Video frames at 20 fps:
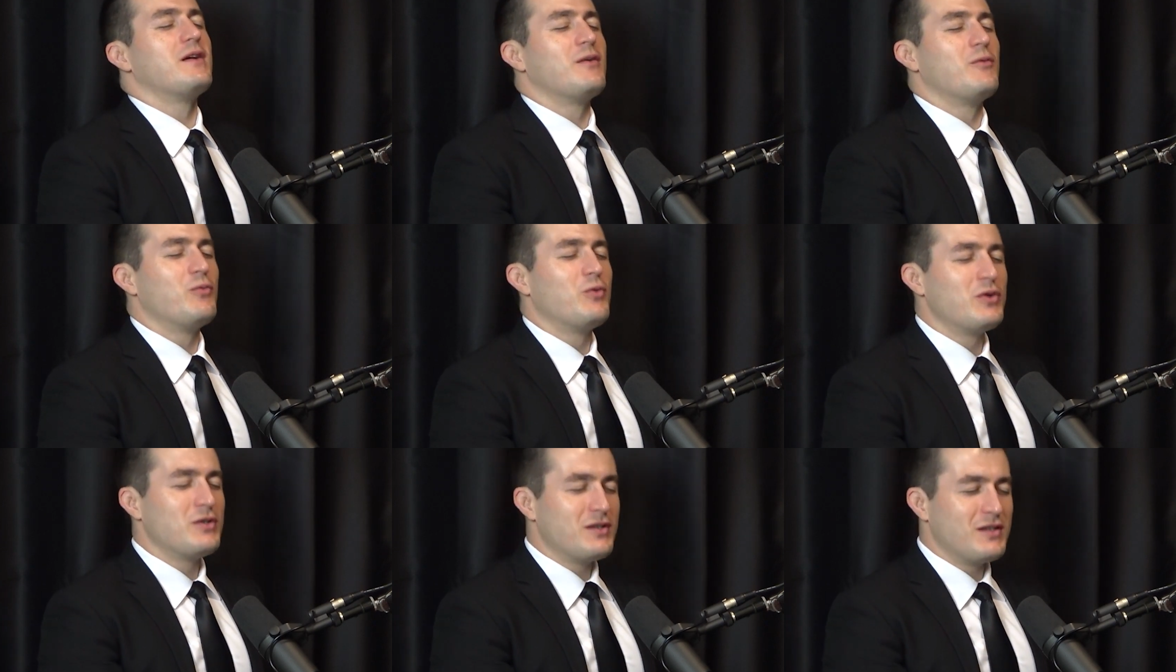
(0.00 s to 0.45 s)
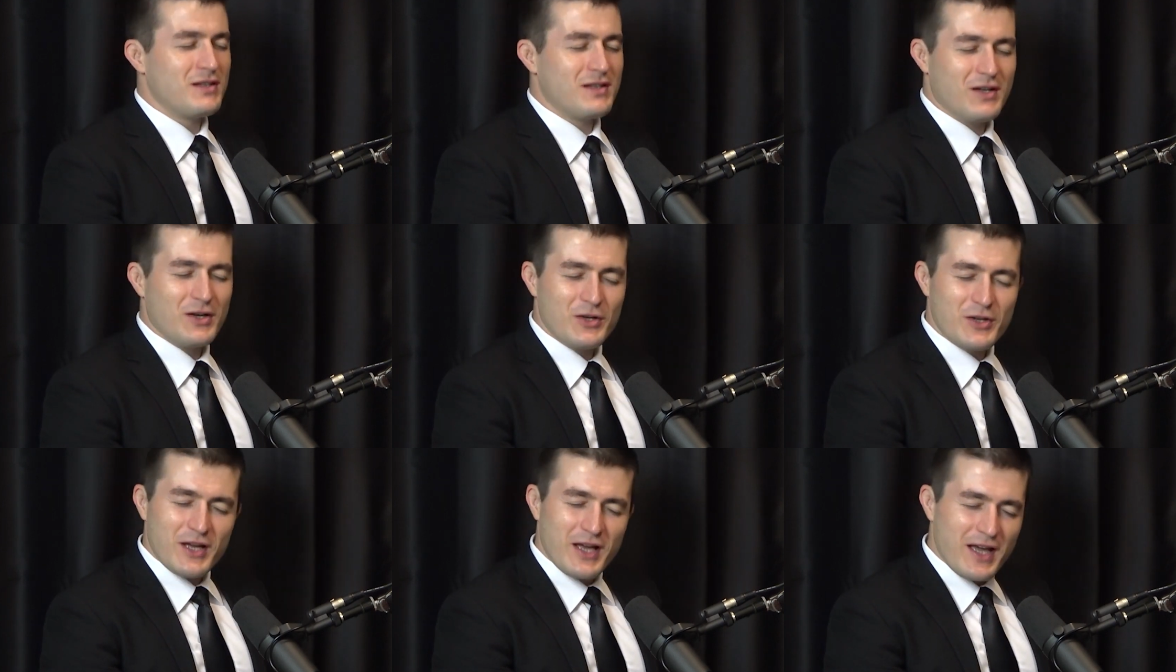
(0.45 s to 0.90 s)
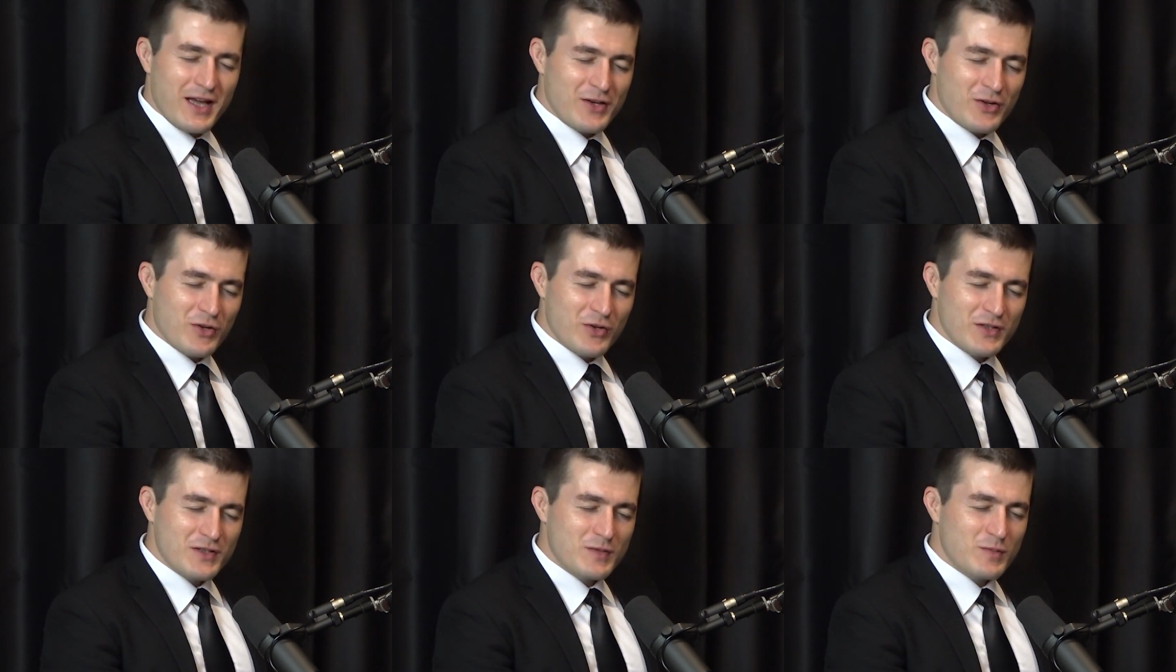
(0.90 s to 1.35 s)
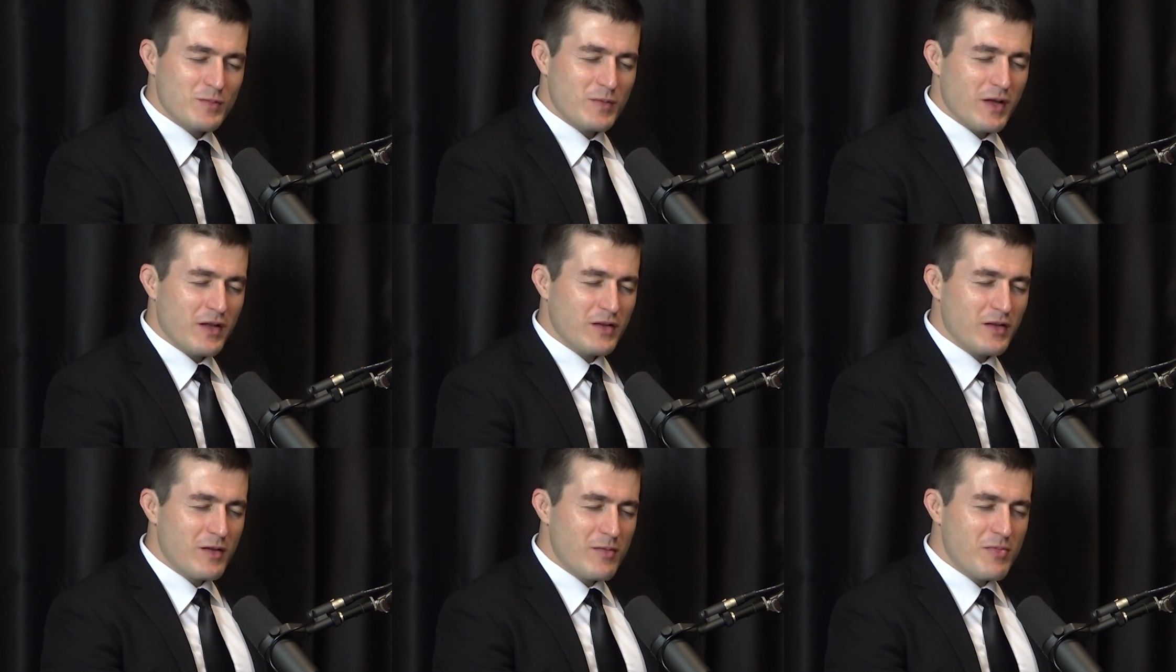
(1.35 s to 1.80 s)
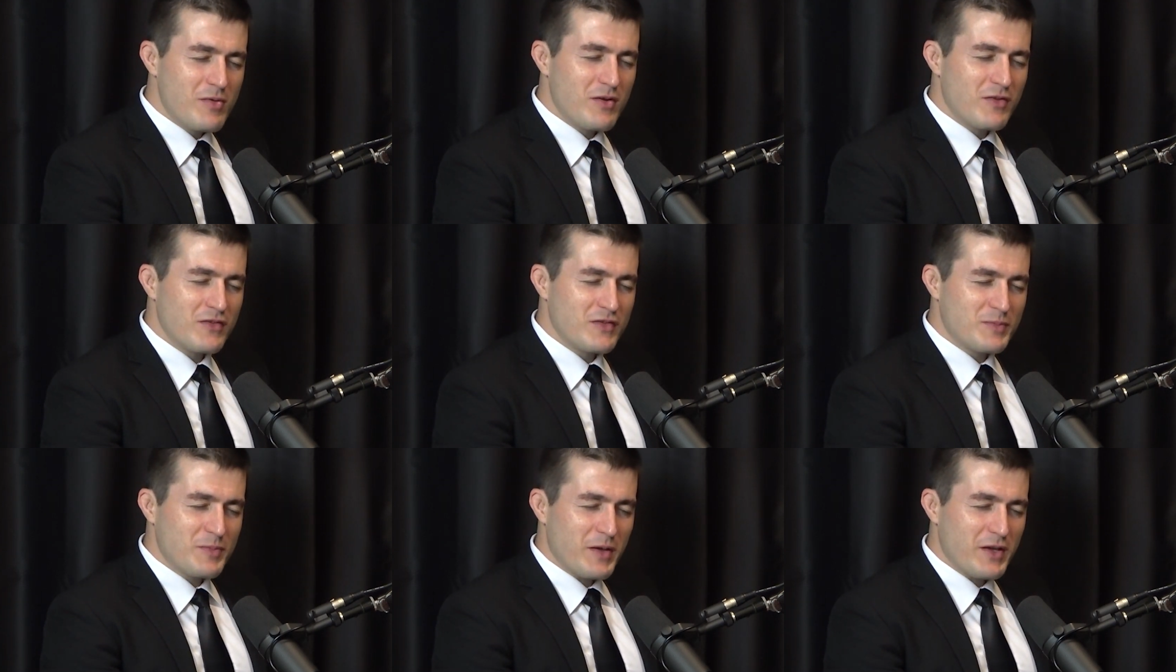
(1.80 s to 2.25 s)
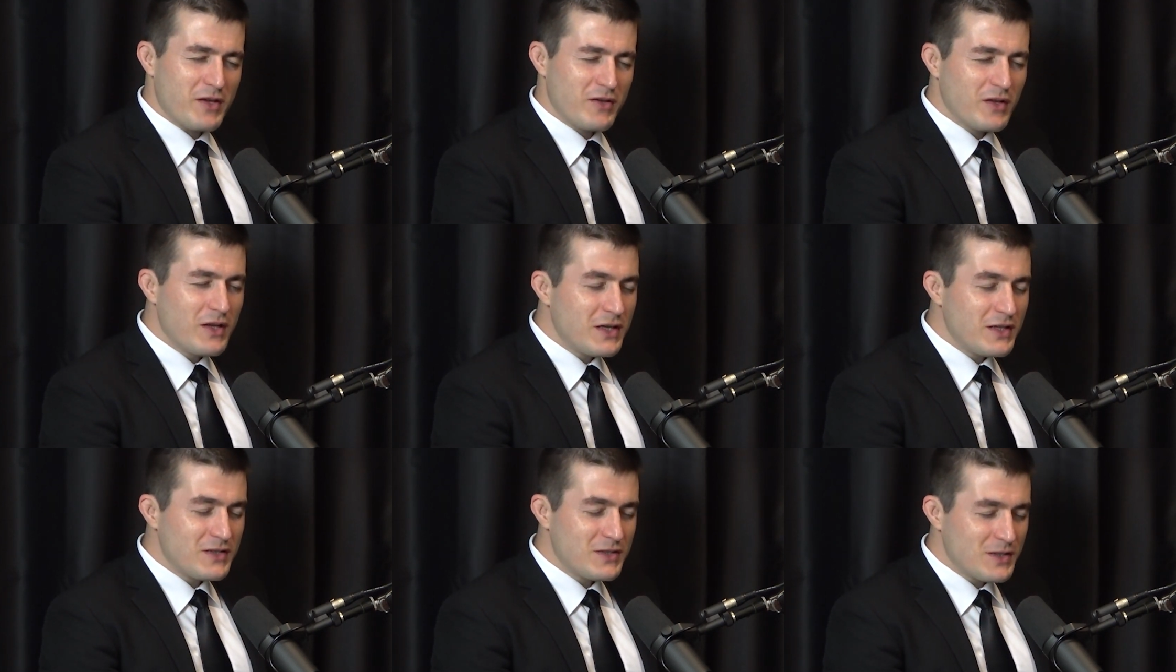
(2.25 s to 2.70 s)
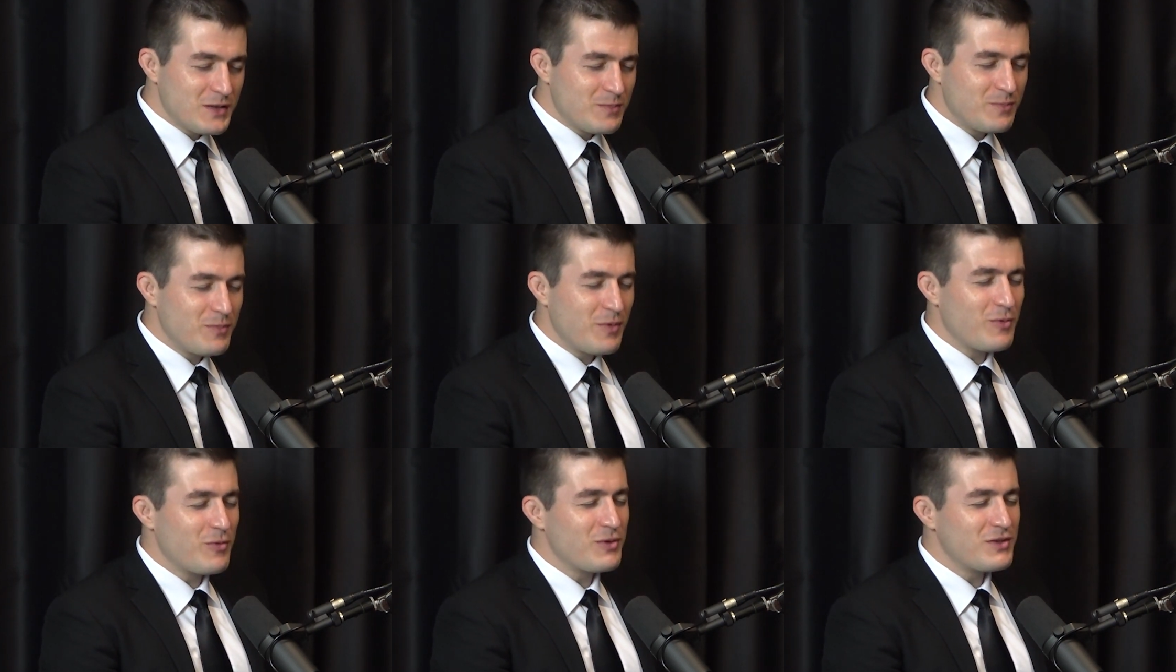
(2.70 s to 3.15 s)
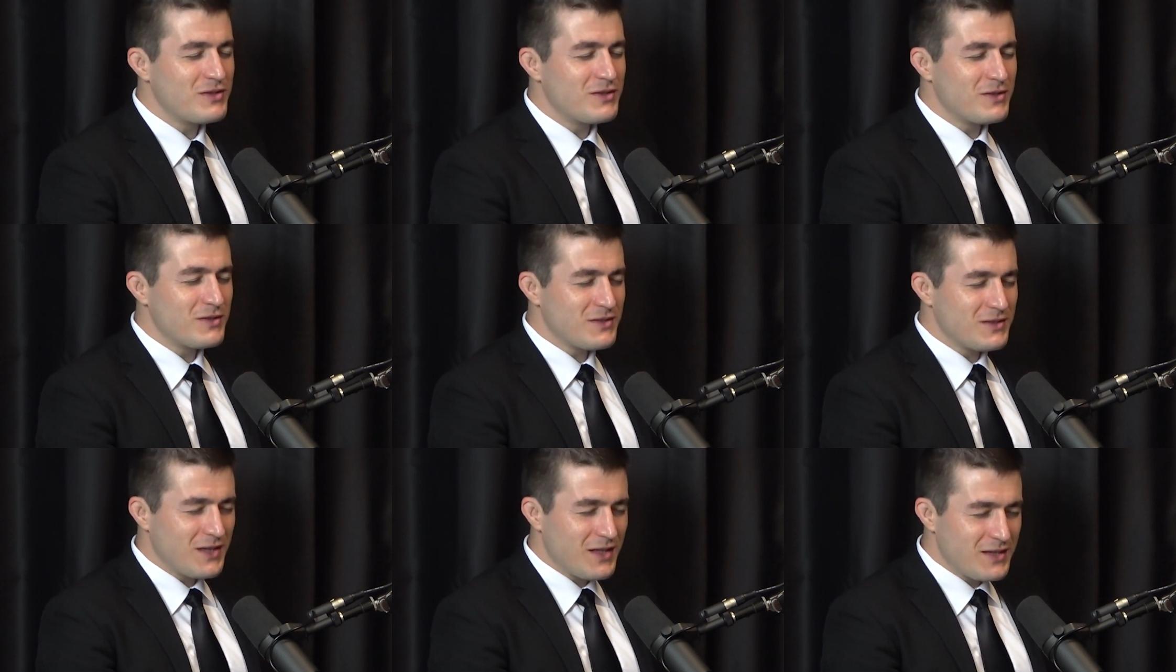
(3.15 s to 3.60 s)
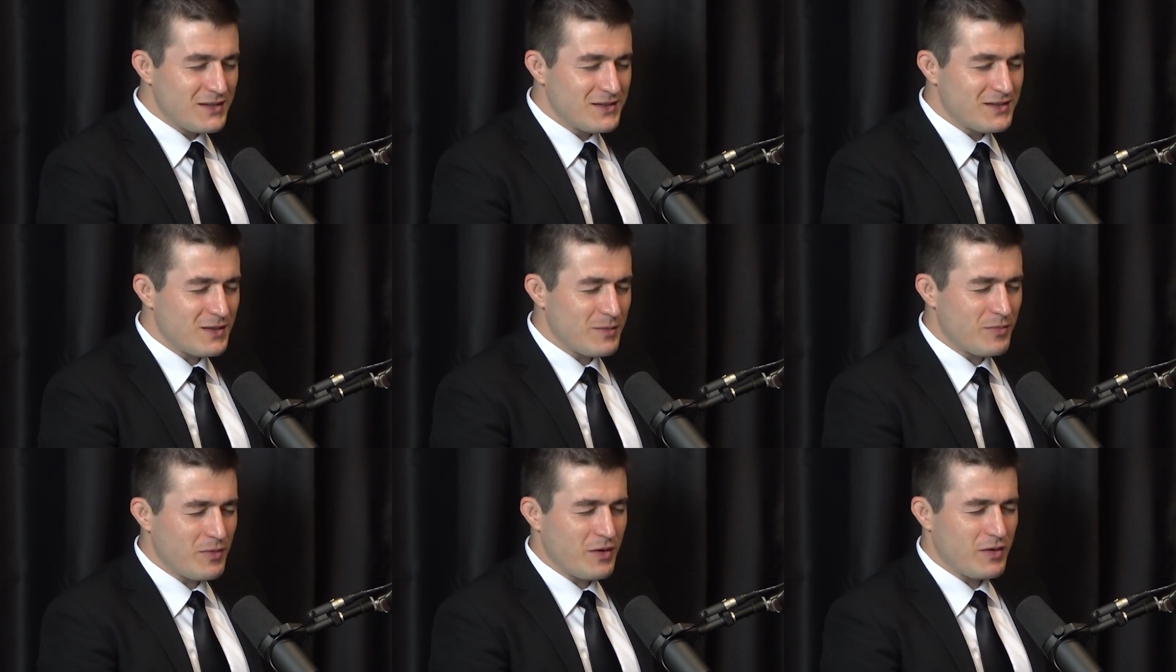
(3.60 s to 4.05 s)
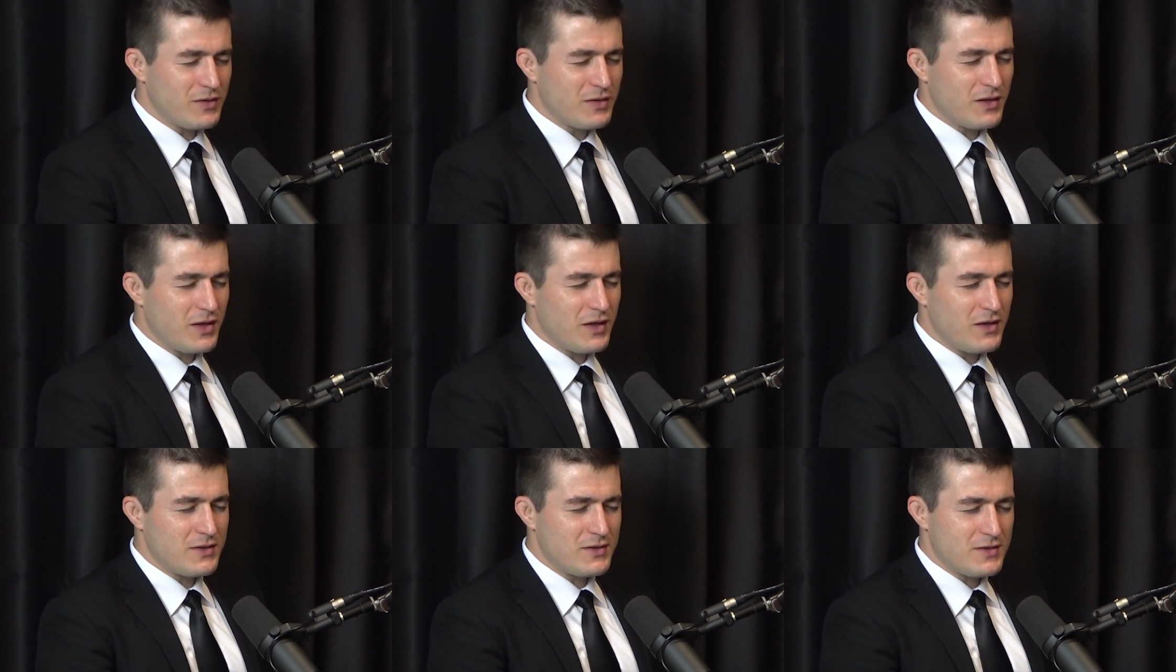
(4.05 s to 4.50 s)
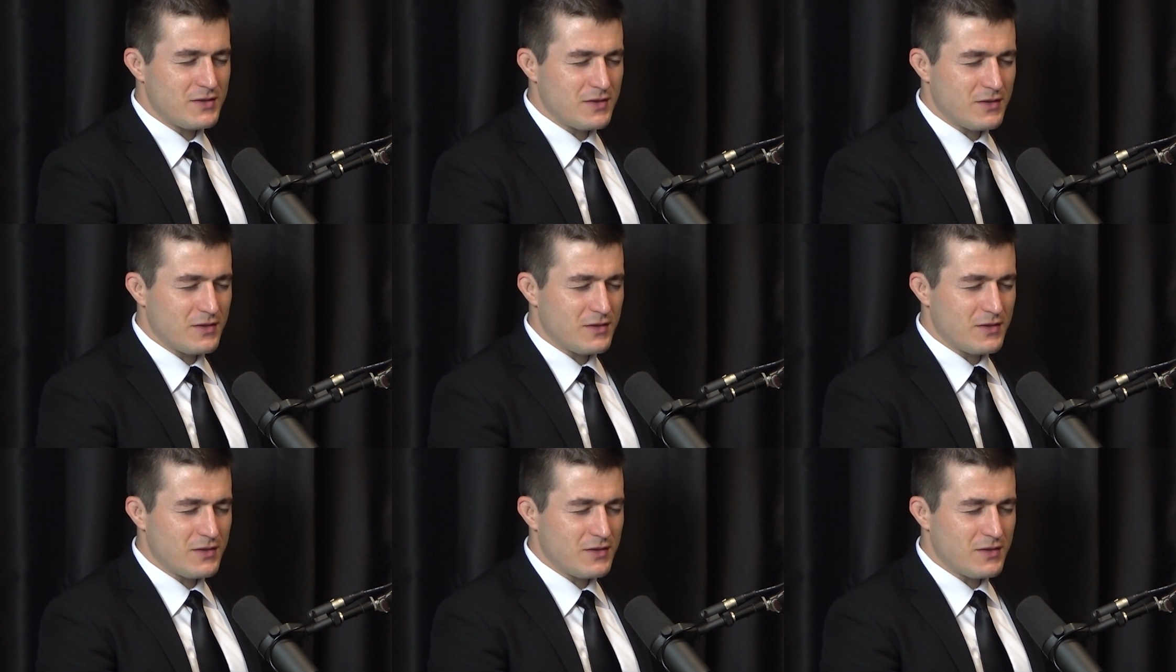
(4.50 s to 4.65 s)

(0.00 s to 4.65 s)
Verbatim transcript: Okay, I know it's a little bit of speculation, but what's your sense about that,